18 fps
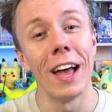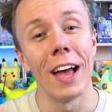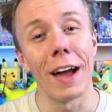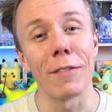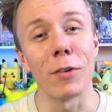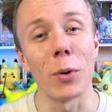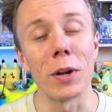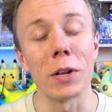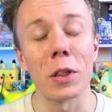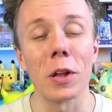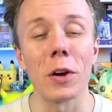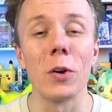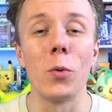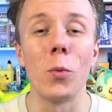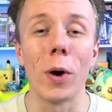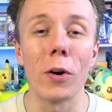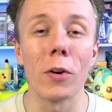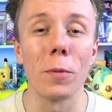Everyone,
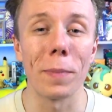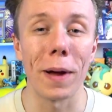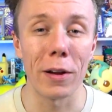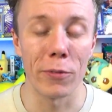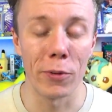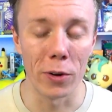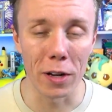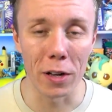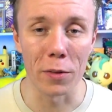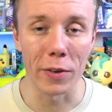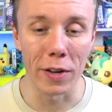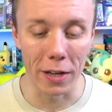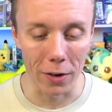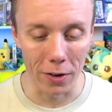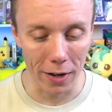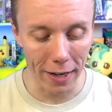so welcome back for another video.